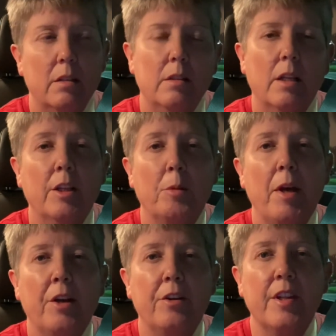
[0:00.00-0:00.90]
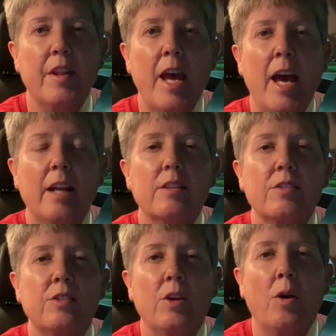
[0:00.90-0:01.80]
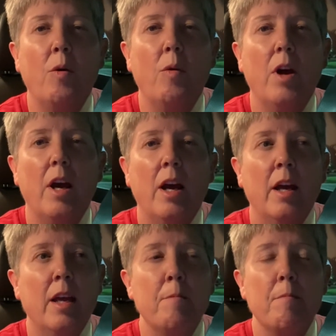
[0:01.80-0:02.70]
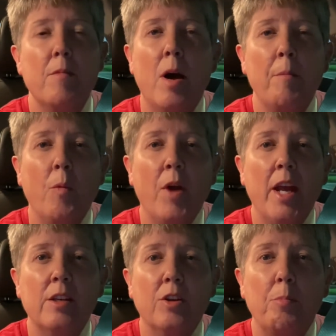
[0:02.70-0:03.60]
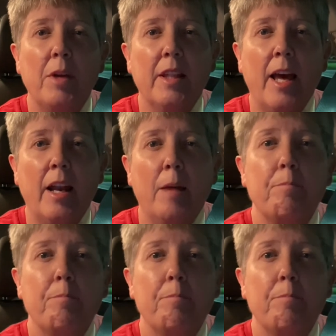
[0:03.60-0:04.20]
a little better than that. So I am on my way to go pick that up.